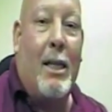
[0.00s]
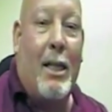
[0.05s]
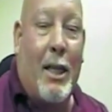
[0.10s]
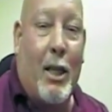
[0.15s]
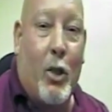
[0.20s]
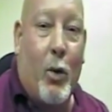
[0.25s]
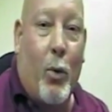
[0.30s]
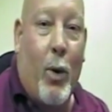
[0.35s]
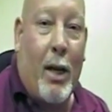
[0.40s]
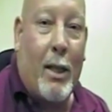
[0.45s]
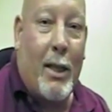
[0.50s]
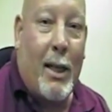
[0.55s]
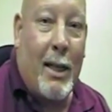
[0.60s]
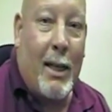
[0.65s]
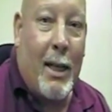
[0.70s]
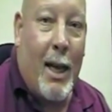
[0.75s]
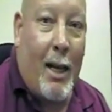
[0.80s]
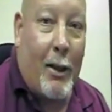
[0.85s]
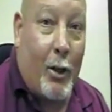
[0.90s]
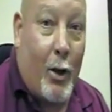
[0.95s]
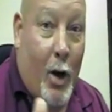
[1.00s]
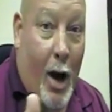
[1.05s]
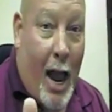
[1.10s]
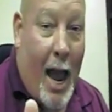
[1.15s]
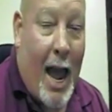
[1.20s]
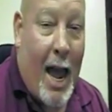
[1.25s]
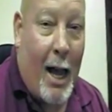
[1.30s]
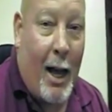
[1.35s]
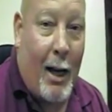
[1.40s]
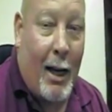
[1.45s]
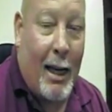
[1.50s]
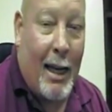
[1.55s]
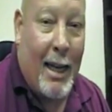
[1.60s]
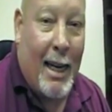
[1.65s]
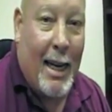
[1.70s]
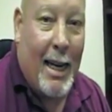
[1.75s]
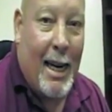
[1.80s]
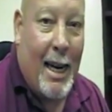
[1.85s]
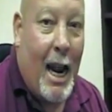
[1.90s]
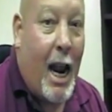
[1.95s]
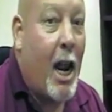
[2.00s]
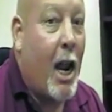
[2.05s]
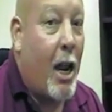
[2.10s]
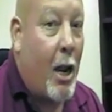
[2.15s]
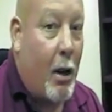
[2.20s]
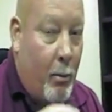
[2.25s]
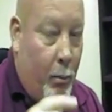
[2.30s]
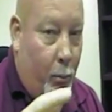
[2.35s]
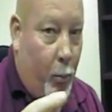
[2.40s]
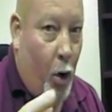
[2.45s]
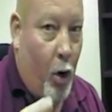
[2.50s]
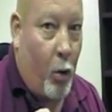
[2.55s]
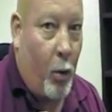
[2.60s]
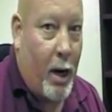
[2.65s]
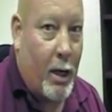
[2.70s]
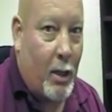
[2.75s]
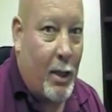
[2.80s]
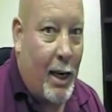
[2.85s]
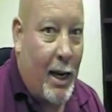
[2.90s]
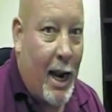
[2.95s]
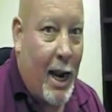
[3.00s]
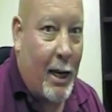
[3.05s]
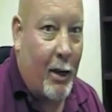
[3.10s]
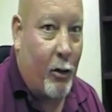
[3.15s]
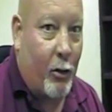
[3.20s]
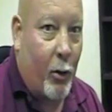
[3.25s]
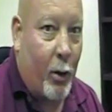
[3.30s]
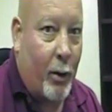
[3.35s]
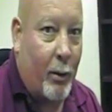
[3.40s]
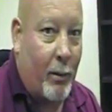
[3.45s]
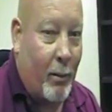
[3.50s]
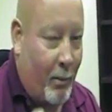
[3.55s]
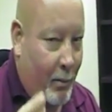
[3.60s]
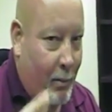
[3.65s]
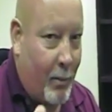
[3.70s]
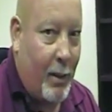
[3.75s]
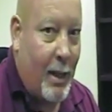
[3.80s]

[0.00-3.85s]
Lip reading: This is the Wrestling Doctor, Hal Lee, Pro Wrestling Extra.